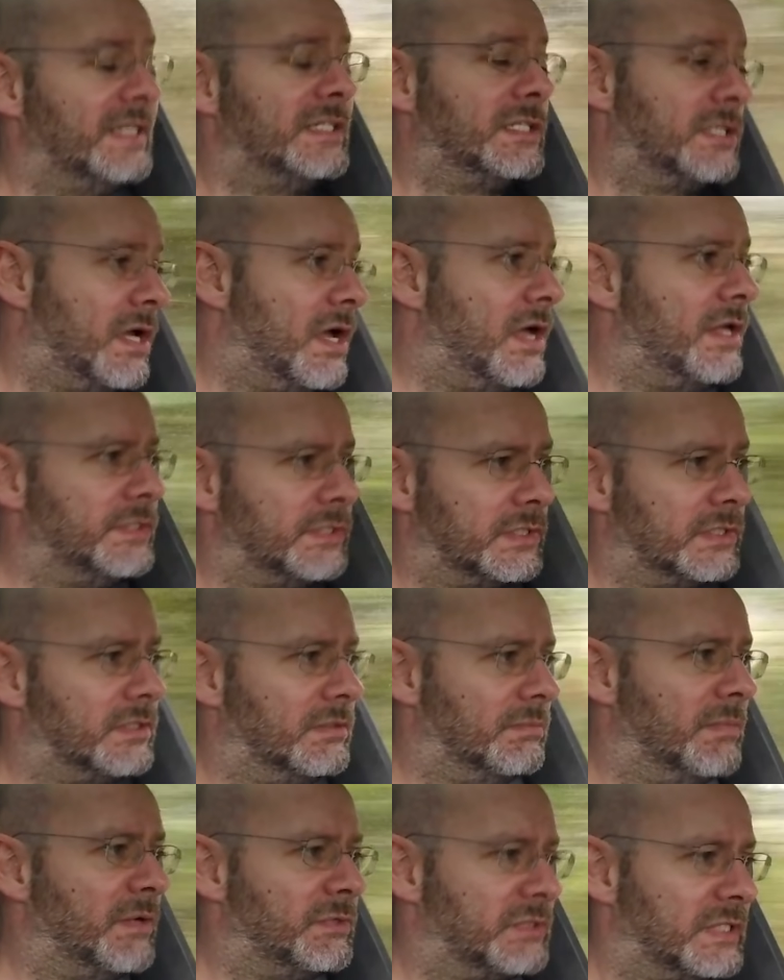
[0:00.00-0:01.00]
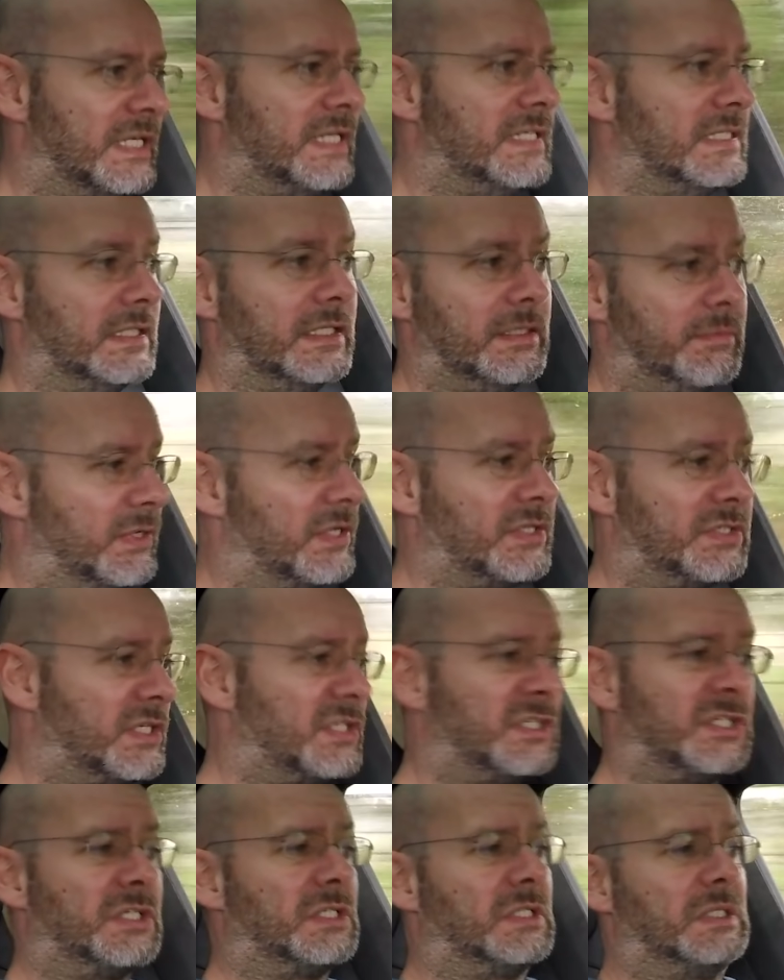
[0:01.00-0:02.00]
it turns the most easily because there's
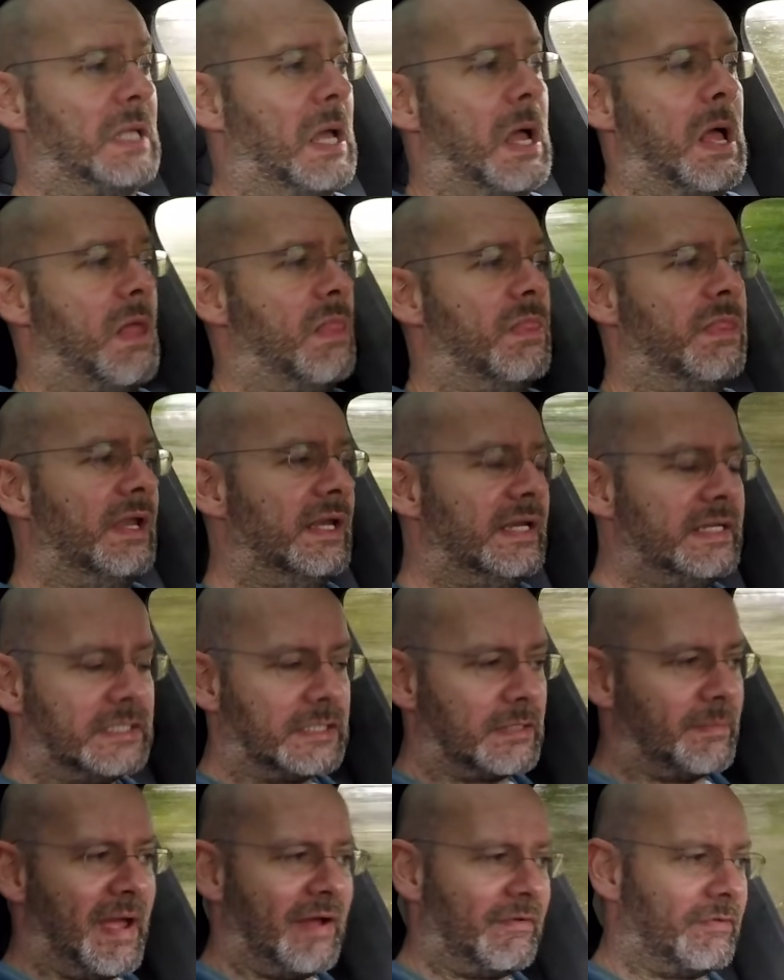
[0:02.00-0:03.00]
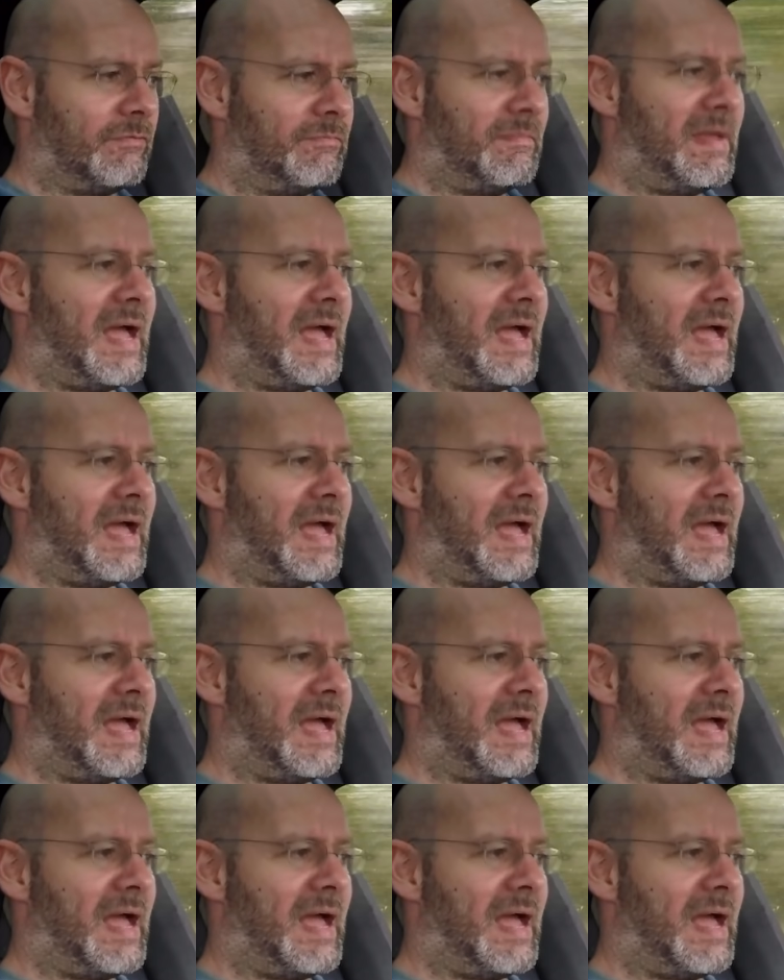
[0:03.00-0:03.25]
just the least amount of